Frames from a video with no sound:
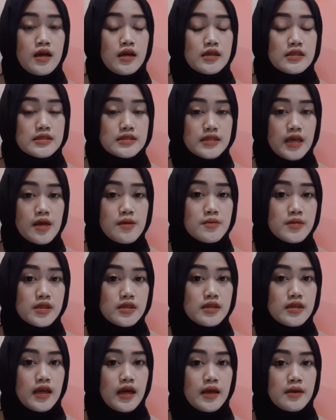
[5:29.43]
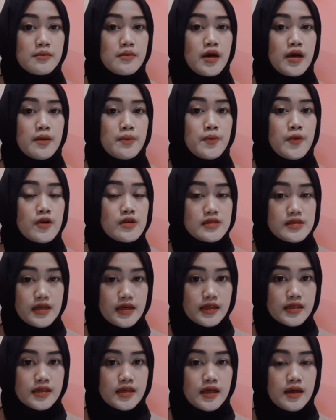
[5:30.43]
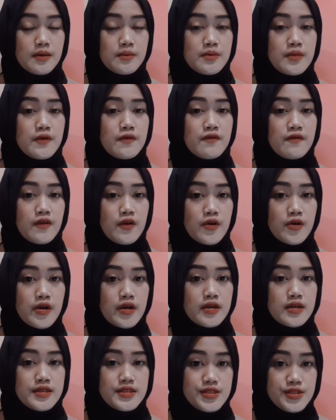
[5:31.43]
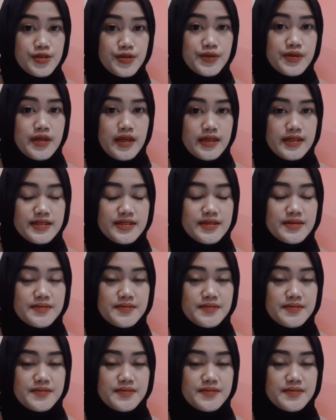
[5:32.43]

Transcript: assignment and my project before the due date.